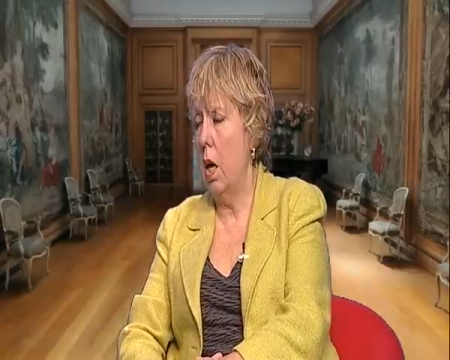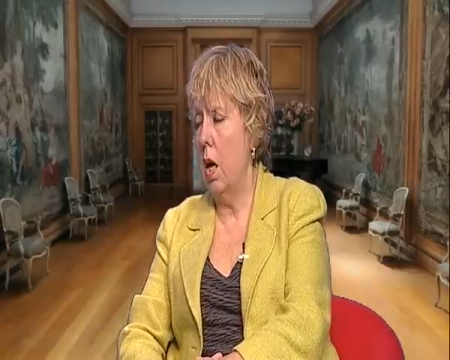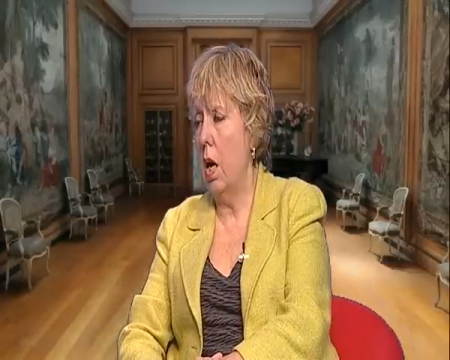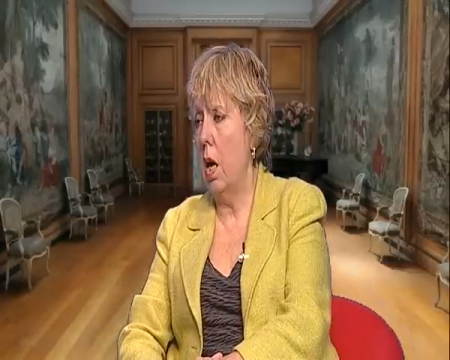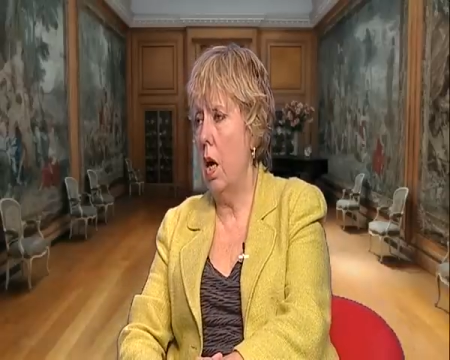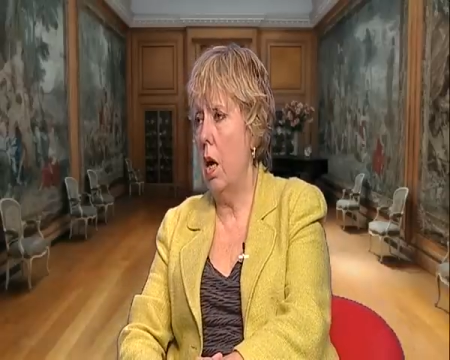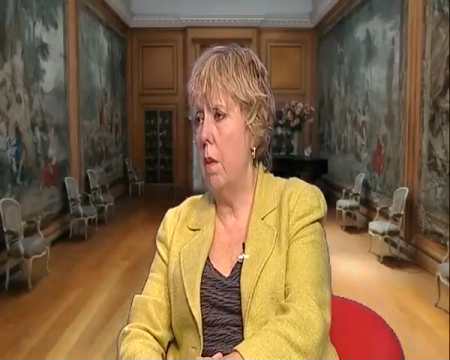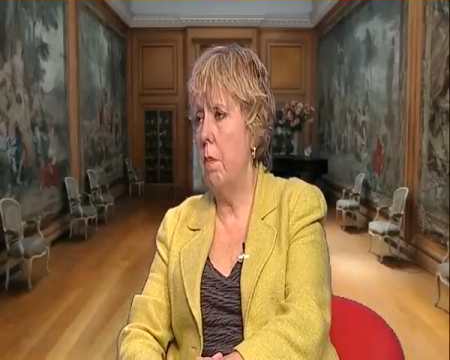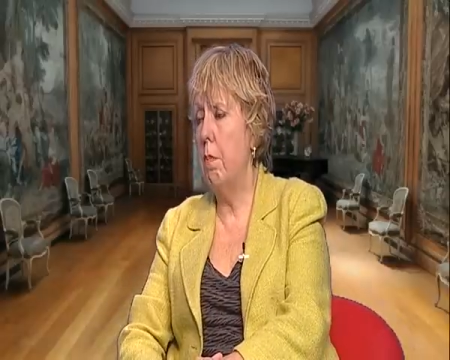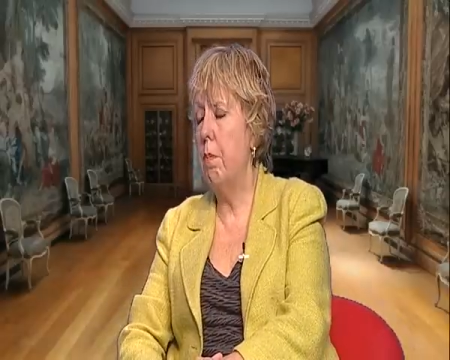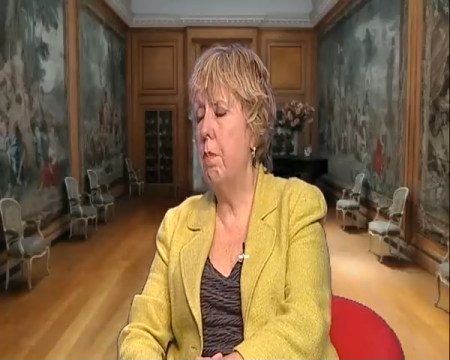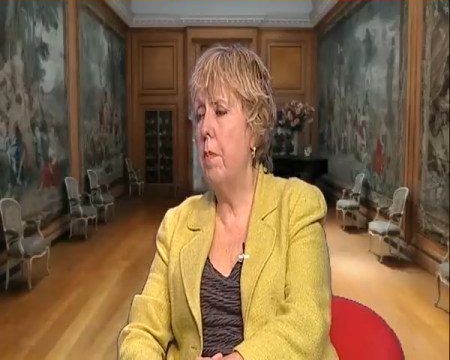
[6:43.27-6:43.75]

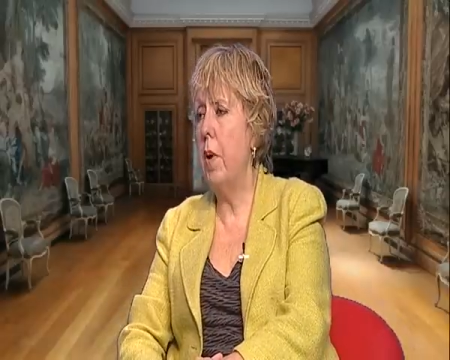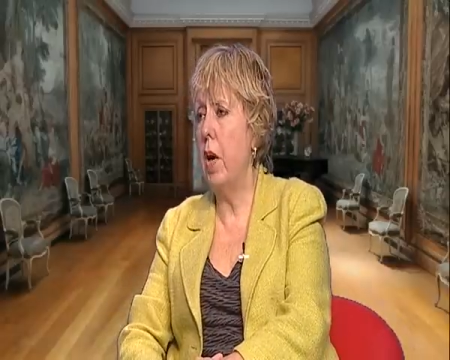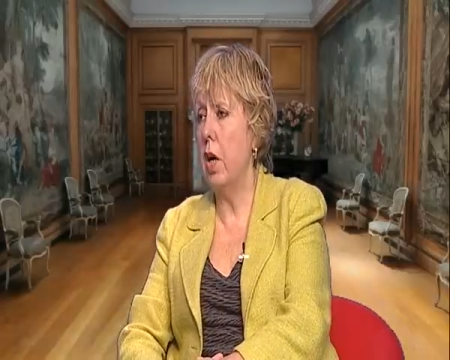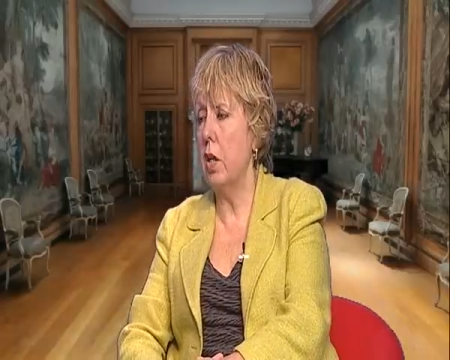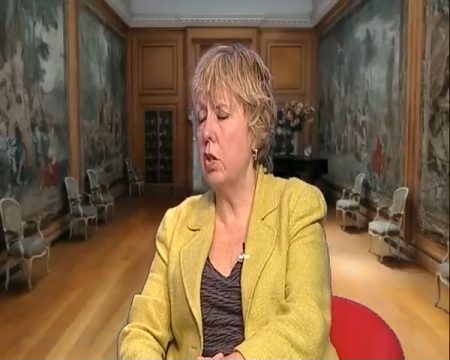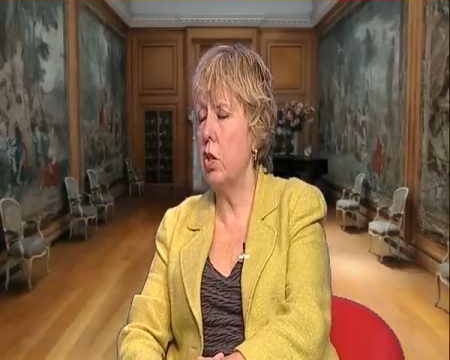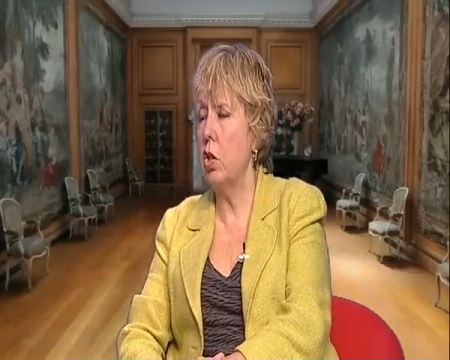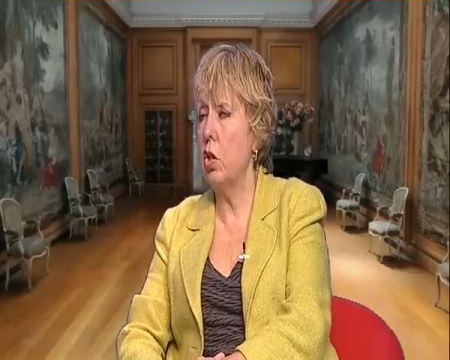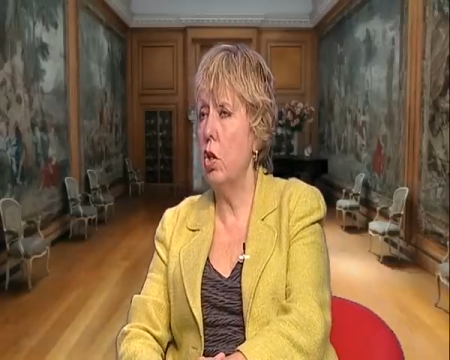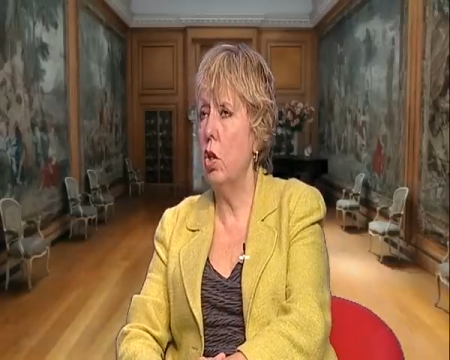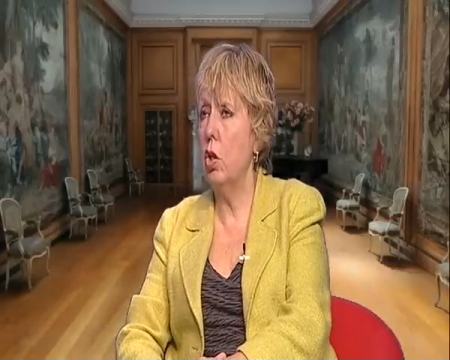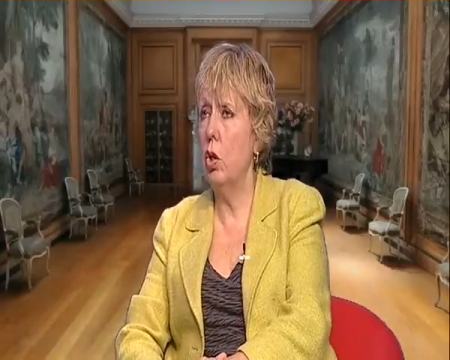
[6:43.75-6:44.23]

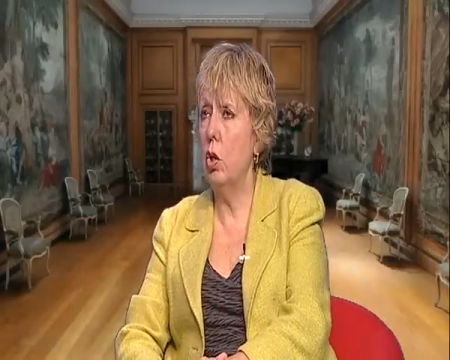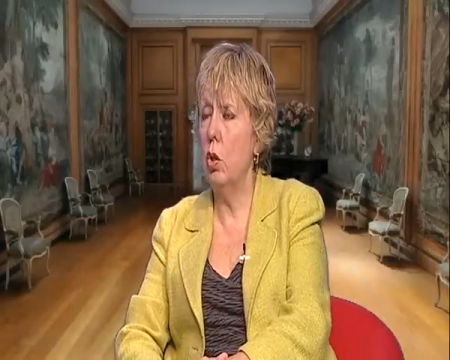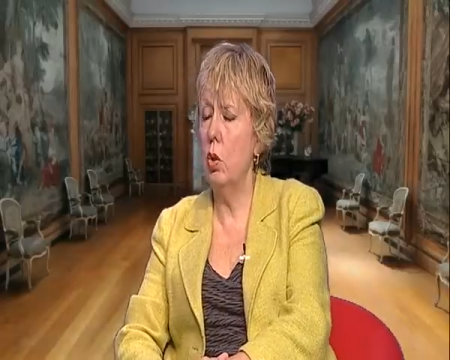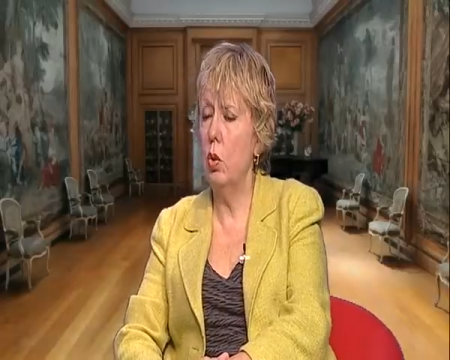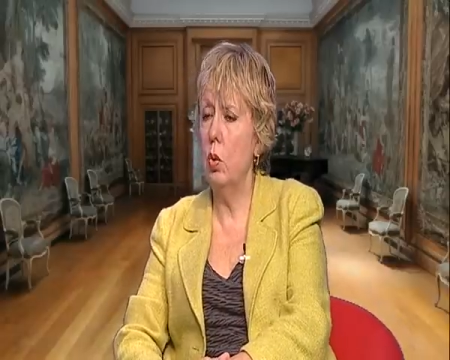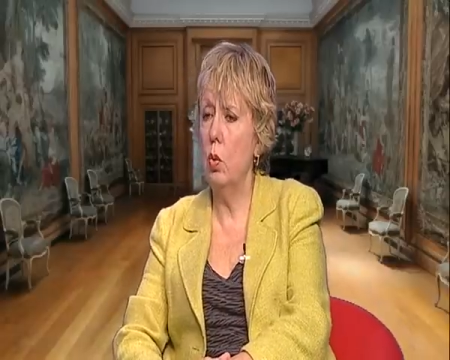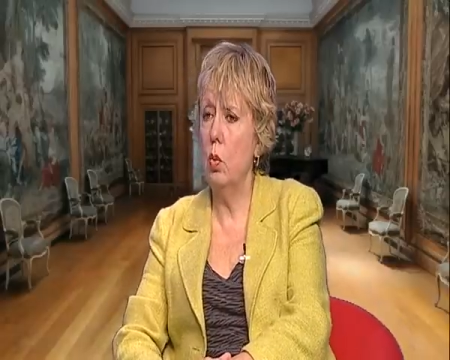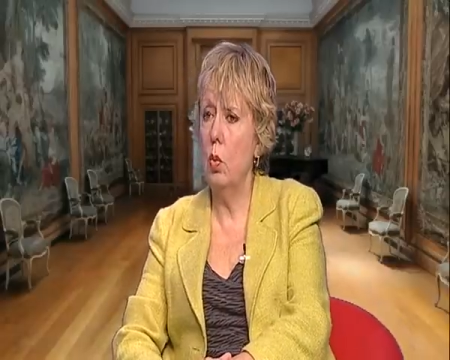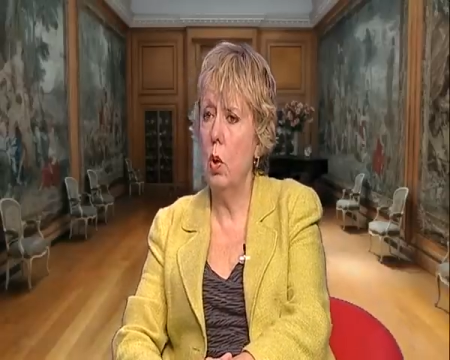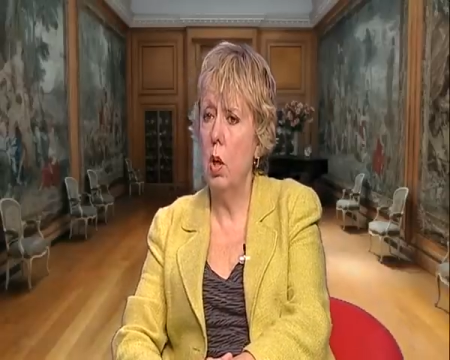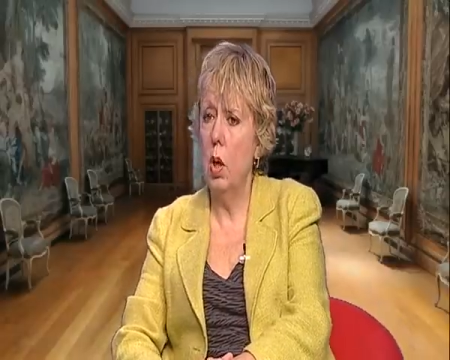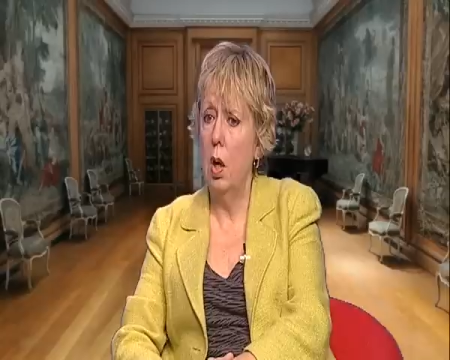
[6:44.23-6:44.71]
but
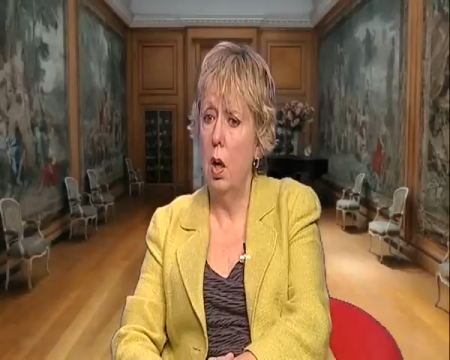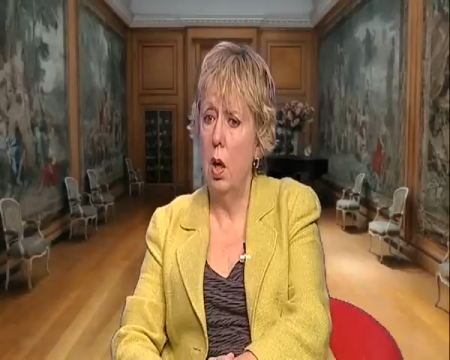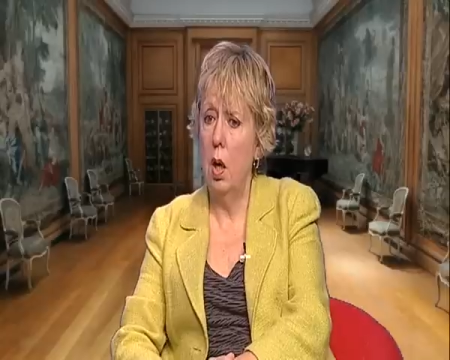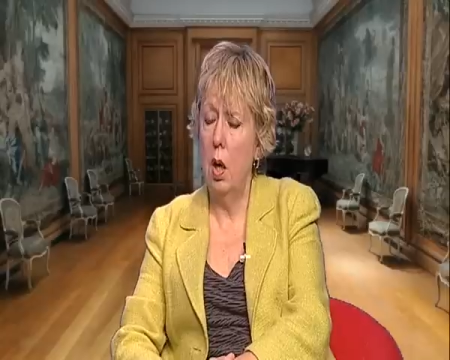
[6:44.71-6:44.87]
who